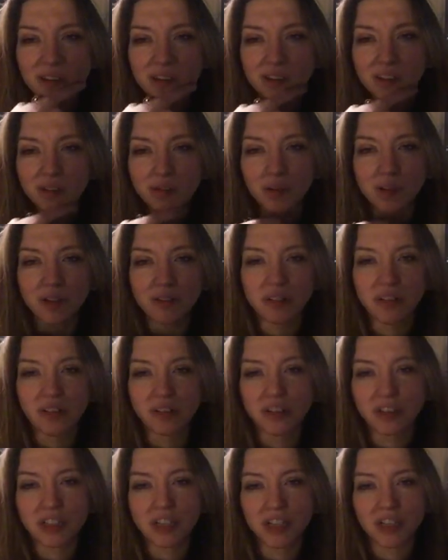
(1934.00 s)
A
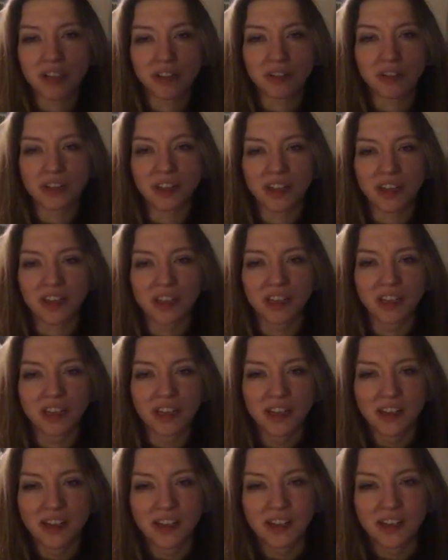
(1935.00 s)
12-hour chat with Kelly.
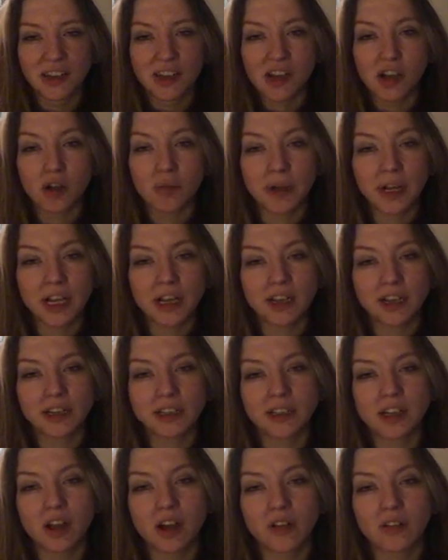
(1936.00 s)
Oh my god,
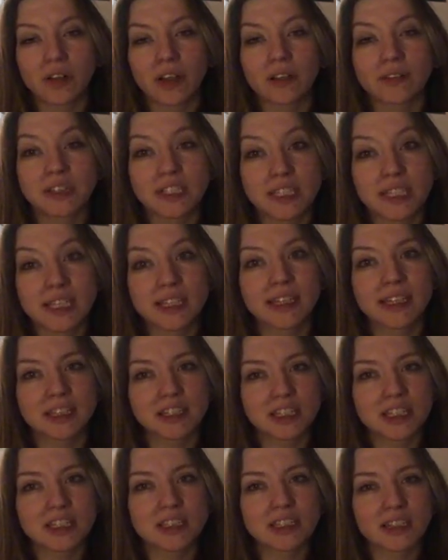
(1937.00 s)
no. Well, I've seen
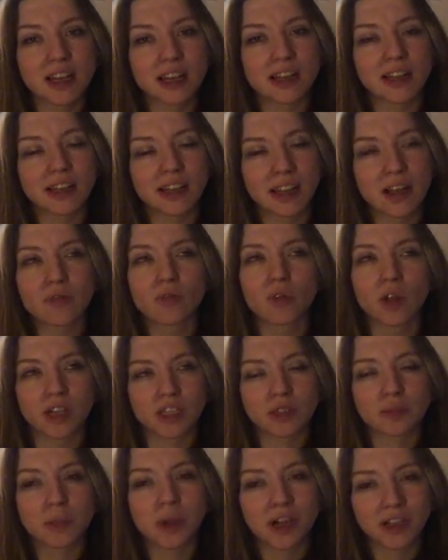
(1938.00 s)
that she's done it. Like, I've
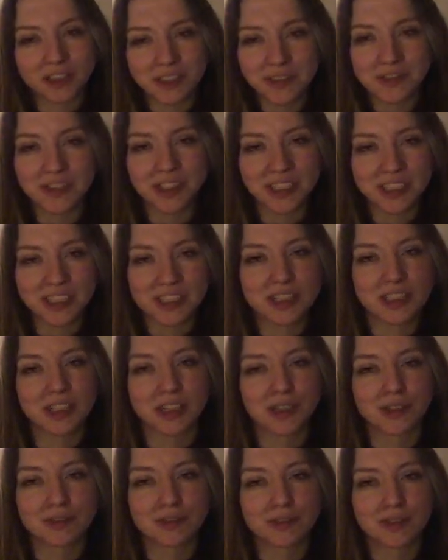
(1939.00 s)
watched parts of it and
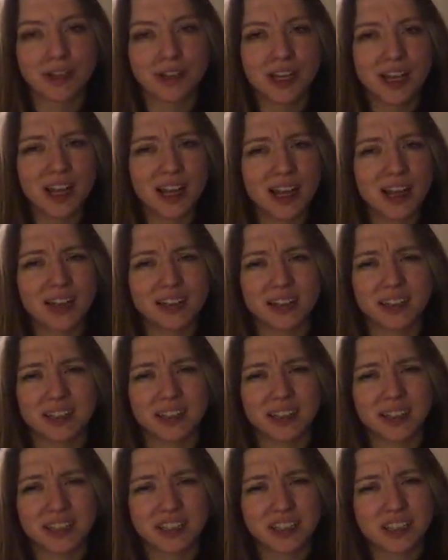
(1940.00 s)
stuff.
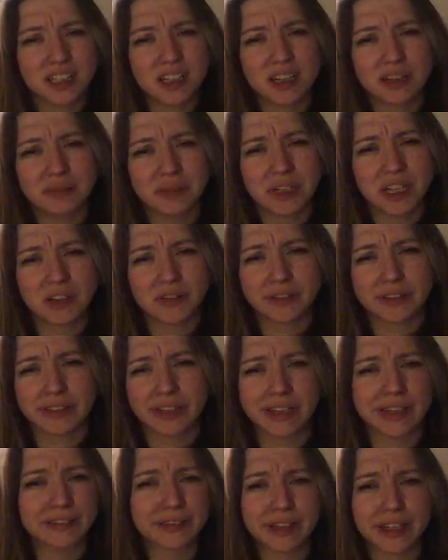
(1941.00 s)
Has she not been going
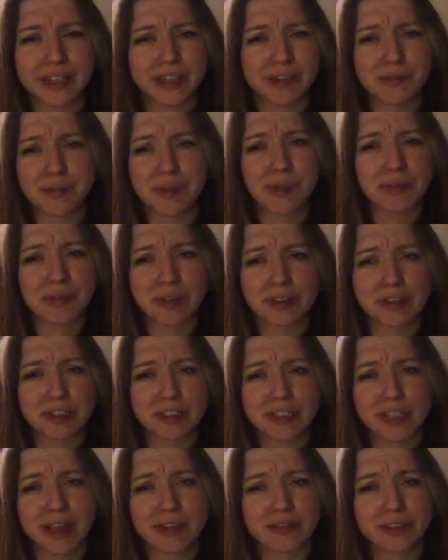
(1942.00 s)
live? I have. Maybe I
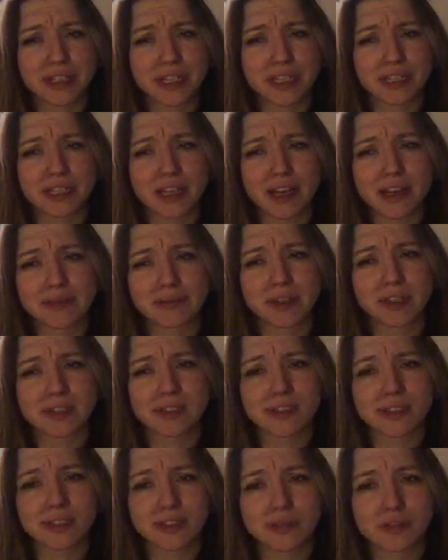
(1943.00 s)
just haven't had time
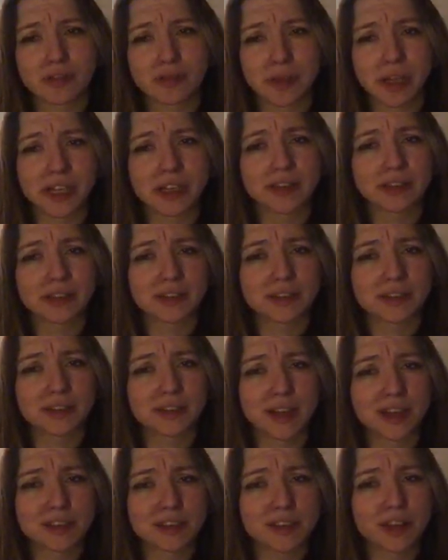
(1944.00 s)
because
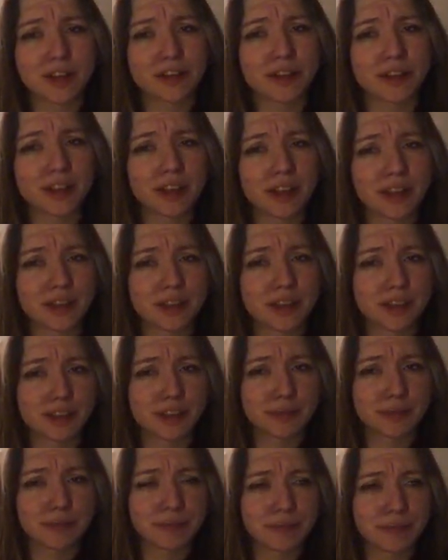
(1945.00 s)
I started like
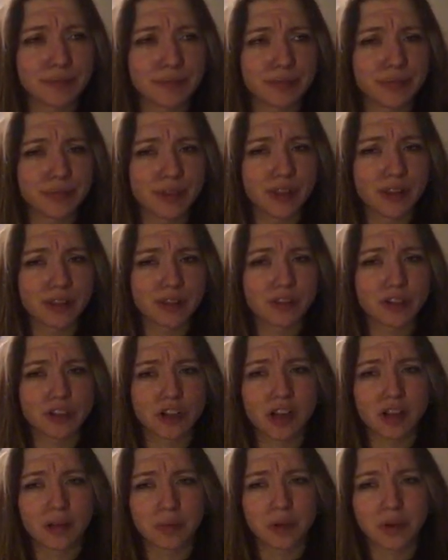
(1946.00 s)
another
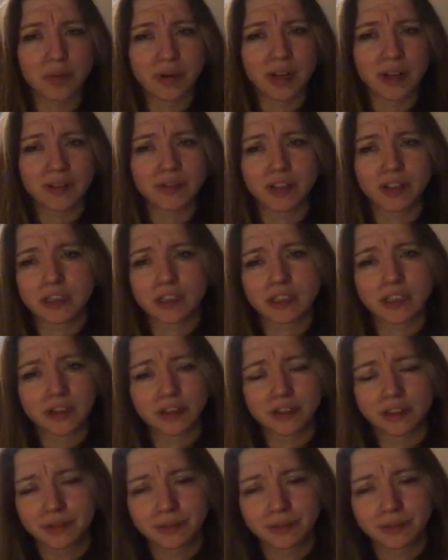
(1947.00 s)
job or whatever, so